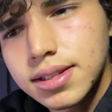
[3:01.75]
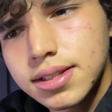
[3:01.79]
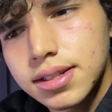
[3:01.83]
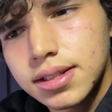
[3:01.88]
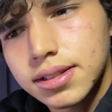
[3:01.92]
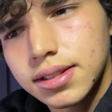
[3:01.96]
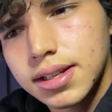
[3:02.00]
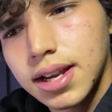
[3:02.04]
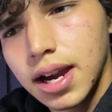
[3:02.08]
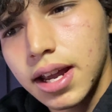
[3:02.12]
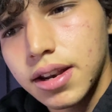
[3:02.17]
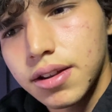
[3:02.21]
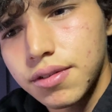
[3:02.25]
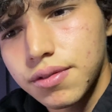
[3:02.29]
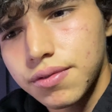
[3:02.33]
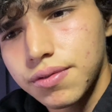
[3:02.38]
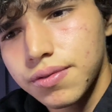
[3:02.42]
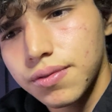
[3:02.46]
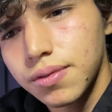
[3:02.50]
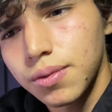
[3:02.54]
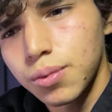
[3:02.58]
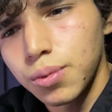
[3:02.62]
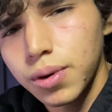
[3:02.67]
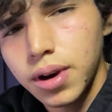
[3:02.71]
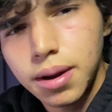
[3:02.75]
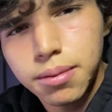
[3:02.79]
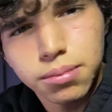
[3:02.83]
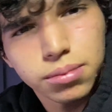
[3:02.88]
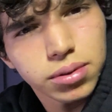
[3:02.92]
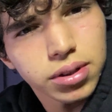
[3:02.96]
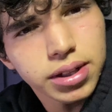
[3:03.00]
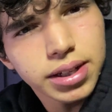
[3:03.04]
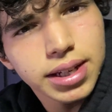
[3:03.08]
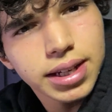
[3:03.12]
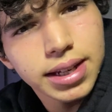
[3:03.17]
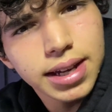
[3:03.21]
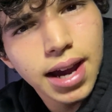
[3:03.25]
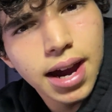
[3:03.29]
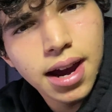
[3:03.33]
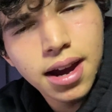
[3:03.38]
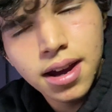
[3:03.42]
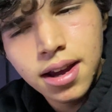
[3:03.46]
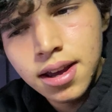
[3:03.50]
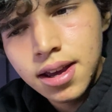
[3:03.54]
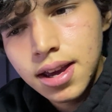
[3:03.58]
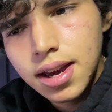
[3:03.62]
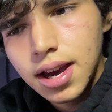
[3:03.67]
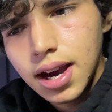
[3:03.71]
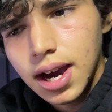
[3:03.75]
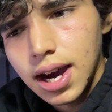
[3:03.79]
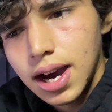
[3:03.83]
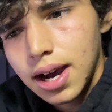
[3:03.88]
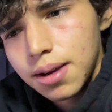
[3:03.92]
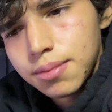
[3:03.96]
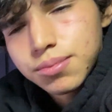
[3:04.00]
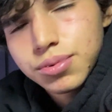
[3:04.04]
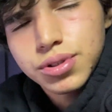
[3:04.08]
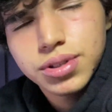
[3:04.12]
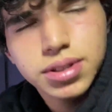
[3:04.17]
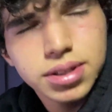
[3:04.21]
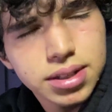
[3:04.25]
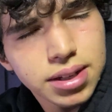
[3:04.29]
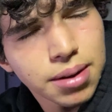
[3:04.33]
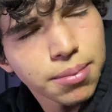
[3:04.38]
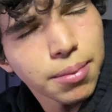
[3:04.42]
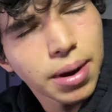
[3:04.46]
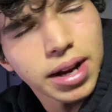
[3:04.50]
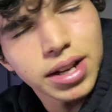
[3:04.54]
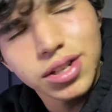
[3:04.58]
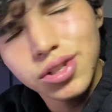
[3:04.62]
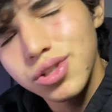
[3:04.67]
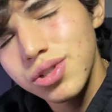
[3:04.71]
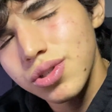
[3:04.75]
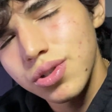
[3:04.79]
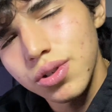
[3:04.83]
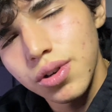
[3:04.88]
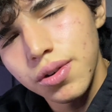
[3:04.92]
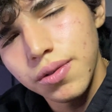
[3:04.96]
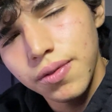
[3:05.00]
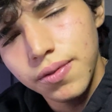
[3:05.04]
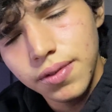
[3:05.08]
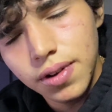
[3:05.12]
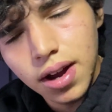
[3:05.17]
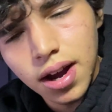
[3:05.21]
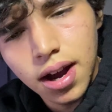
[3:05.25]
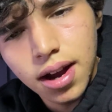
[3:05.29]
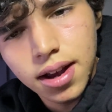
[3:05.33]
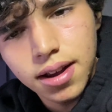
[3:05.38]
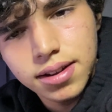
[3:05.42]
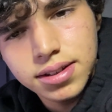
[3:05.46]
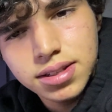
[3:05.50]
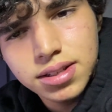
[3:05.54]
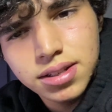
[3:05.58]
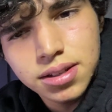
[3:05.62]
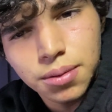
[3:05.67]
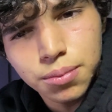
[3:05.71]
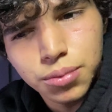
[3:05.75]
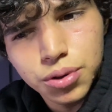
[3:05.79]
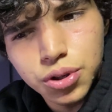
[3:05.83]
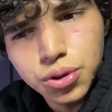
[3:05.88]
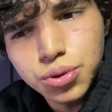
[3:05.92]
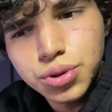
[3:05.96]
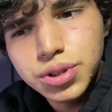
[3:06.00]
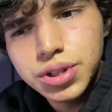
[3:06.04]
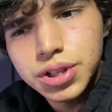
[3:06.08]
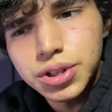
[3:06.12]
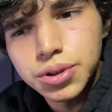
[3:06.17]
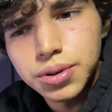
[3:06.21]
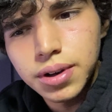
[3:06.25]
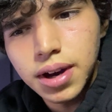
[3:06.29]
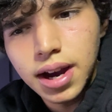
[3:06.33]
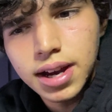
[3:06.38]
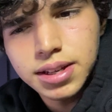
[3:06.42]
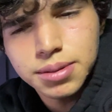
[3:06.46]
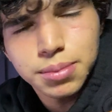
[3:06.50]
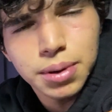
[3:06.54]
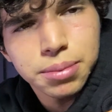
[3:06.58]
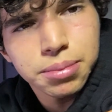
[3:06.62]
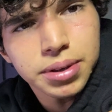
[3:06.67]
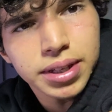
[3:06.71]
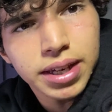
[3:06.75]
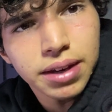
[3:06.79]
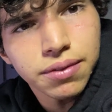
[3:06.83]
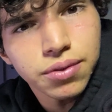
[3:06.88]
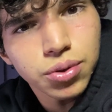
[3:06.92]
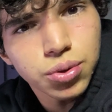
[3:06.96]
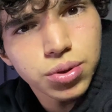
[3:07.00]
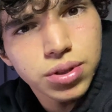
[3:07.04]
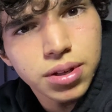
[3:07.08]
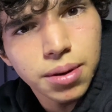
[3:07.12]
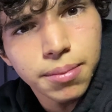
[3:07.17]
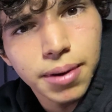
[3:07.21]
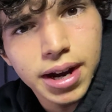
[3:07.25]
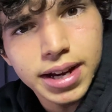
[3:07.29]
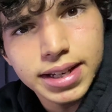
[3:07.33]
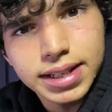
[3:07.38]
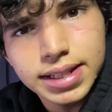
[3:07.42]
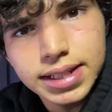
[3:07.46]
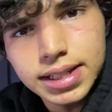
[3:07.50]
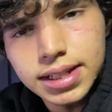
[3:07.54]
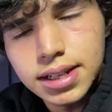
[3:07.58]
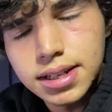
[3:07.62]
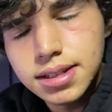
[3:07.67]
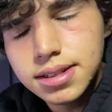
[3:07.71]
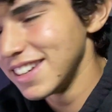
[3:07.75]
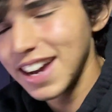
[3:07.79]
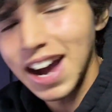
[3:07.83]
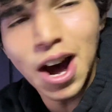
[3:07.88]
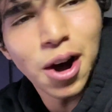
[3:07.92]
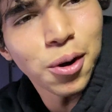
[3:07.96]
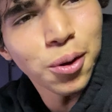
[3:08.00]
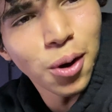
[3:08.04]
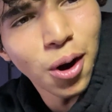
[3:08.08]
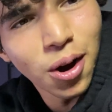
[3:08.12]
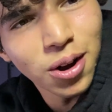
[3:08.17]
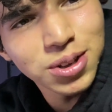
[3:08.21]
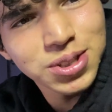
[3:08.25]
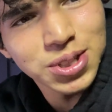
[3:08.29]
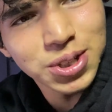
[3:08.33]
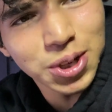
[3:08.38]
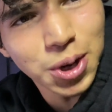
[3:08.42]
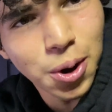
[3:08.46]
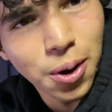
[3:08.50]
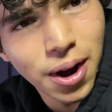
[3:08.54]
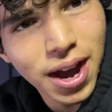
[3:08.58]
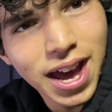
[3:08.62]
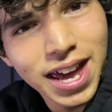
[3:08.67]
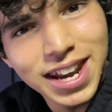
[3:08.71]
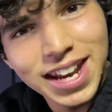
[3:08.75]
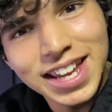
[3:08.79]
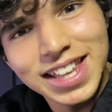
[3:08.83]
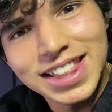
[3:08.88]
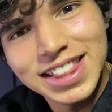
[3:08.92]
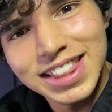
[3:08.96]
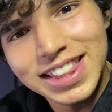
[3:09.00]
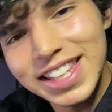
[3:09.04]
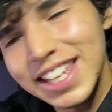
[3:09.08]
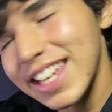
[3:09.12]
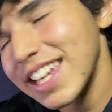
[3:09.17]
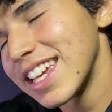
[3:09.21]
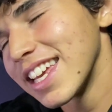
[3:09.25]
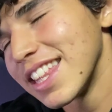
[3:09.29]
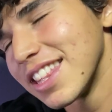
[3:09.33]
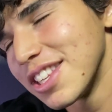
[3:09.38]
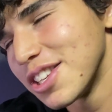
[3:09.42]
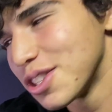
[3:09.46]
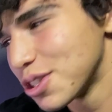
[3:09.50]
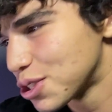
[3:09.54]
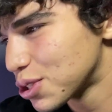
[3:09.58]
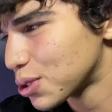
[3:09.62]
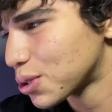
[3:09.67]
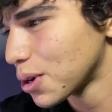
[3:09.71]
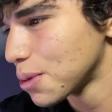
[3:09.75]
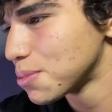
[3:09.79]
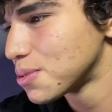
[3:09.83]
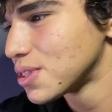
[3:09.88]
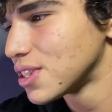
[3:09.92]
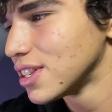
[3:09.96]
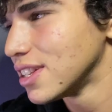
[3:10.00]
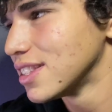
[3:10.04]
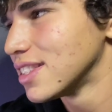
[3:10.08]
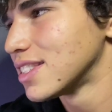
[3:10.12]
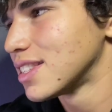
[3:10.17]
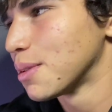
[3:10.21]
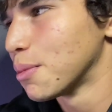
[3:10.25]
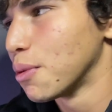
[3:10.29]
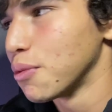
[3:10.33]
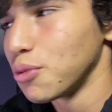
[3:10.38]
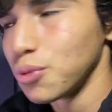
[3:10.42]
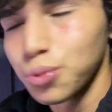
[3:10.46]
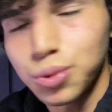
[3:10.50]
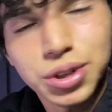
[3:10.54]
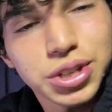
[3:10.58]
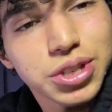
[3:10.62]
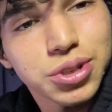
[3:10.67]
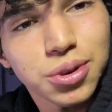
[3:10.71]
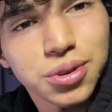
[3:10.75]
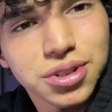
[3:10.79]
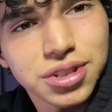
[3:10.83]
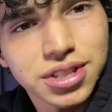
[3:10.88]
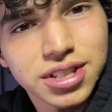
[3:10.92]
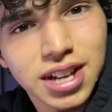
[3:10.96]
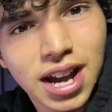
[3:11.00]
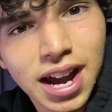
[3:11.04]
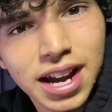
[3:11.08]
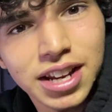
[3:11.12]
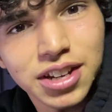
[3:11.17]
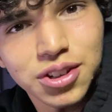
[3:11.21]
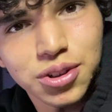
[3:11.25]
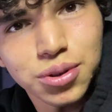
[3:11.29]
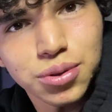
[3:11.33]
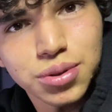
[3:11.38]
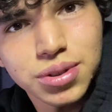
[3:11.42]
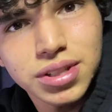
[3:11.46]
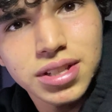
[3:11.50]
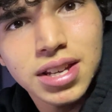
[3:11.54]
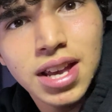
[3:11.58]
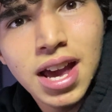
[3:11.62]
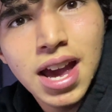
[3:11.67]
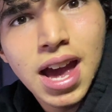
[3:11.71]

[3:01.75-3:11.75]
and kind of what I'm looking at. Just it might serve some use to you guys, maybe give you some ideas. I'll also go ahead and link in the description some of the resources I use